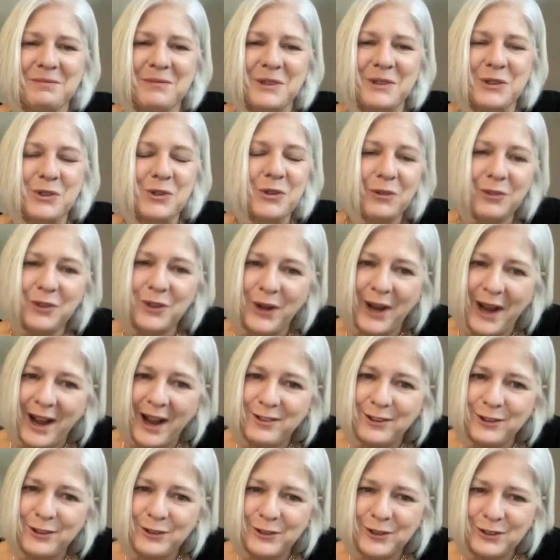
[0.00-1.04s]
So if you
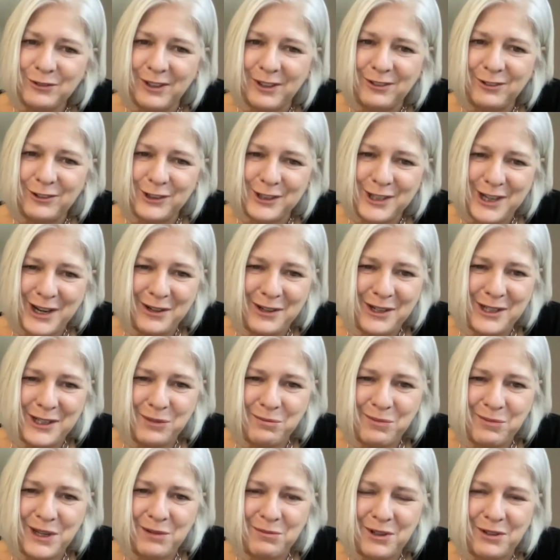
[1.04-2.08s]
haven't heard Reverend Terry
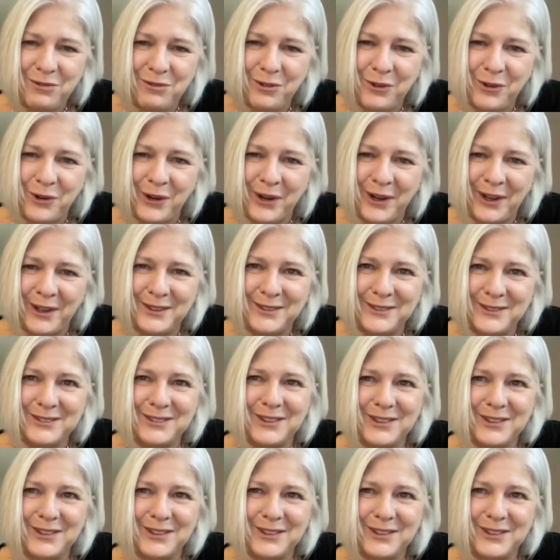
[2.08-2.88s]
speak before,